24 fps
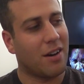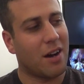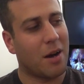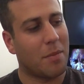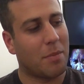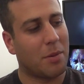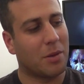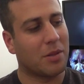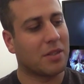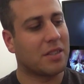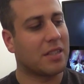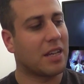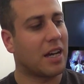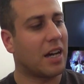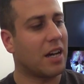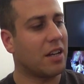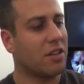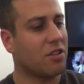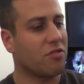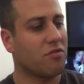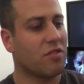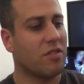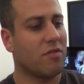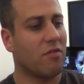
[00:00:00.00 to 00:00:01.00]
iPod
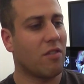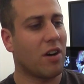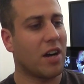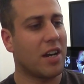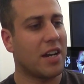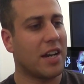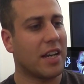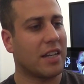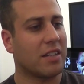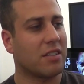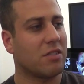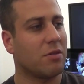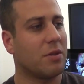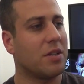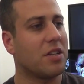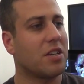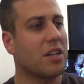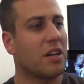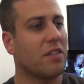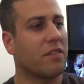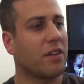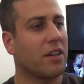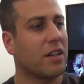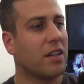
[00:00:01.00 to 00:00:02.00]
Touch right next to
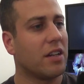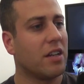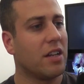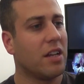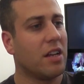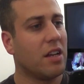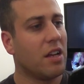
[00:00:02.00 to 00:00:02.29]
each other.